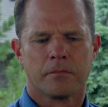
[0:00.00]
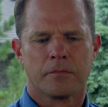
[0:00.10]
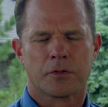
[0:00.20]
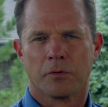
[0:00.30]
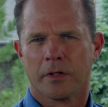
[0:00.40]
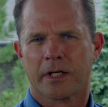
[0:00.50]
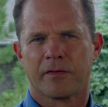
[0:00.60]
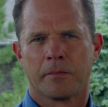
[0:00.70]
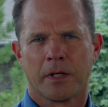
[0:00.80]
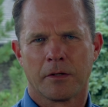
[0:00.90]
to really give
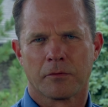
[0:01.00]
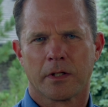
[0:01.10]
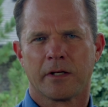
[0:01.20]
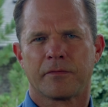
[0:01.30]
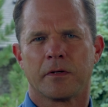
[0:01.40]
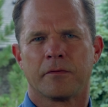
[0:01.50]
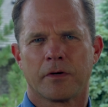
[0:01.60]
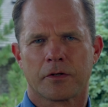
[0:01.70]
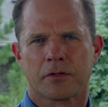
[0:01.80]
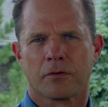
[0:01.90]
them pain relief and
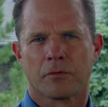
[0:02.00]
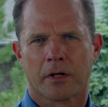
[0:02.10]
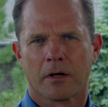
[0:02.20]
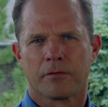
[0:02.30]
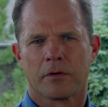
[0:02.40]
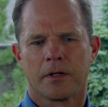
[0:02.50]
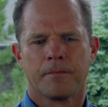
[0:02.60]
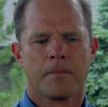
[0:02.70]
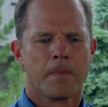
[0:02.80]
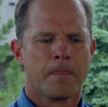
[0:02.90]
functional recovery.
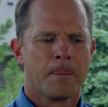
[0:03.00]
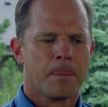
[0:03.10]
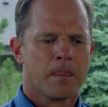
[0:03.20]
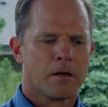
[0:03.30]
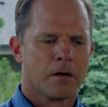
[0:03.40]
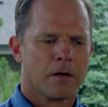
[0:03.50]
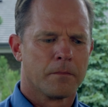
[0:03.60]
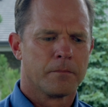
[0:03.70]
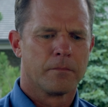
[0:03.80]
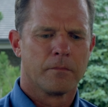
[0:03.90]

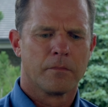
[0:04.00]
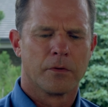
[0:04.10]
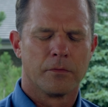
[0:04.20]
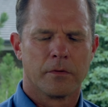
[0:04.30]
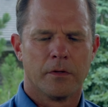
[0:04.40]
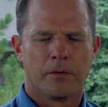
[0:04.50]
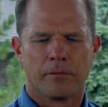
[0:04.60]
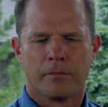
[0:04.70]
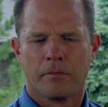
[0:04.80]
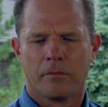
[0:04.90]

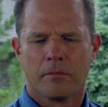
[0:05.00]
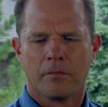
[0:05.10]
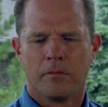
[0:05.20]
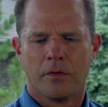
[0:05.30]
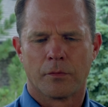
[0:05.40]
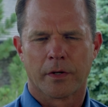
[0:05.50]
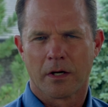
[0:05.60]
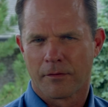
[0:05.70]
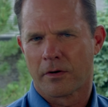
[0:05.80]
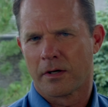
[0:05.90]
The
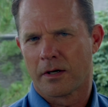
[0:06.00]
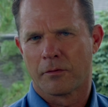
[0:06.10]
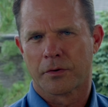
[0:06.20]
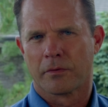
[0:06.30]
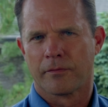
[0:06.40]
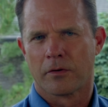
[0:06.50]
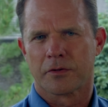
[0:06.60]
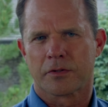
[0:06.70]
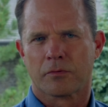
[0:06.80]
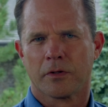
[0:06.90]
recovery with the
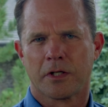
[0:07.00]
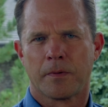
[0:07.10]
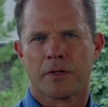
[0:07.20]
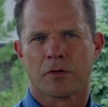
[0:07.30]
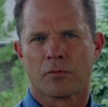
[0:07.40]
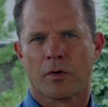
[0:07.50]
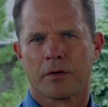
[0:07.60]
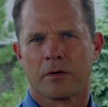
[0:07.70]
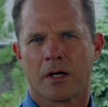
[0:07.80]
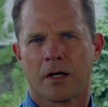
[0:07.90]
reverse really depends on
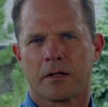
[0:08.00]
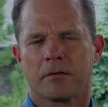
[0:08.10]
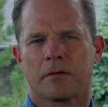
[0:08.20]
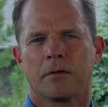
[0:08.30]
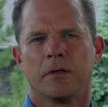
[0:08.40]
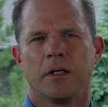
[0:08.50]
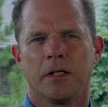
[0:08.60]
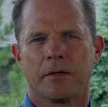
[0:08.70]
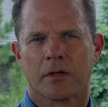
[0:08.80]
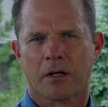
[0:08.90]
whether or not
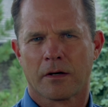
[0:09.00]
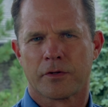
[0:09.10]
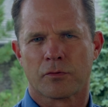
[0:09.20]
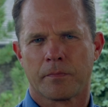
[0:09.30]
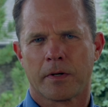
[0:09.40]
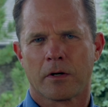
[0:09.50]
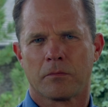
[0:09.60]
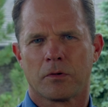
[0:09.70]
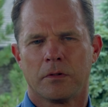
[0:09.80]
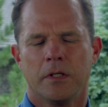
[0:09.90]
any of the cuff is
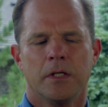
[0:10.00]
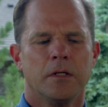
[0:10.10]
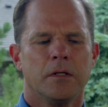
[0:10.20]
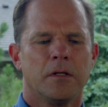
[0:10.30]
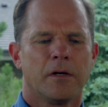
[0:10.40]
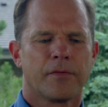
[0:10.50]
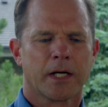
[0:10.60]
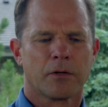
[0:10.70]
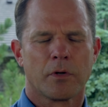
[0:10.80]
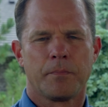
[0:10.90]
repairable. If I
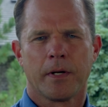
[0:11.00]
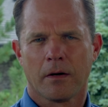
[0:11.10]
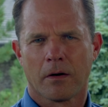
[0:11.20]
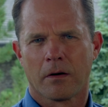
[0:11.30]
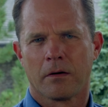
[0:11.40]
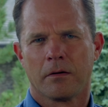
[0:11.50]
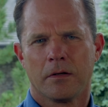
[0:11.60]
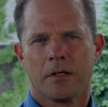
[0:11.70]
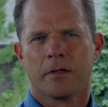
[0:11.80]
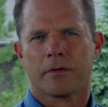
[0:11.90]
can repair
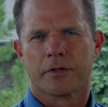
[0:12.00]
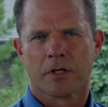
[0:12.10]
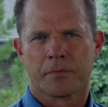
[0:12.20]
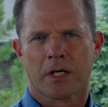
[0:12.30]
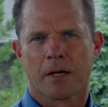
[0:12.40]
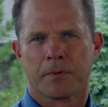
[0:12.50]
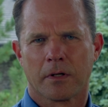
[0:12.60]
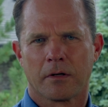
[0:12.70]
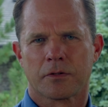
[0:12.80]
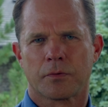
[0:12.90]
the
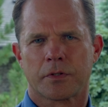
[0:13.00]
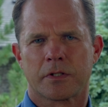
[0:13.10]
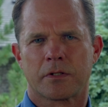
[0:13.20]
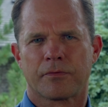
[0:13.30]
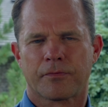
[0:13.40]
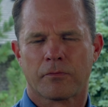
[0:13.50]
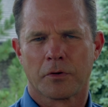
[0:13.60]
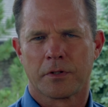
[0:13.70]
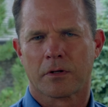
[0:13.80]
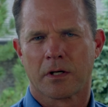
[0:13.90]
subscapularis, which is the
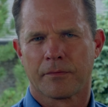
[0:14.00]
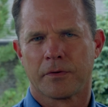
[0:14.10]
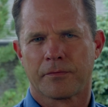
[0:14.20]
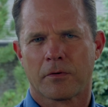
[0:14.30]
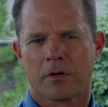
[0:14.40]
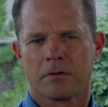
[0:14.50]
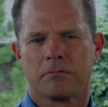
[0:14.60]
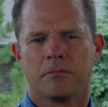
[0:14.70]
rotator cuff in the front,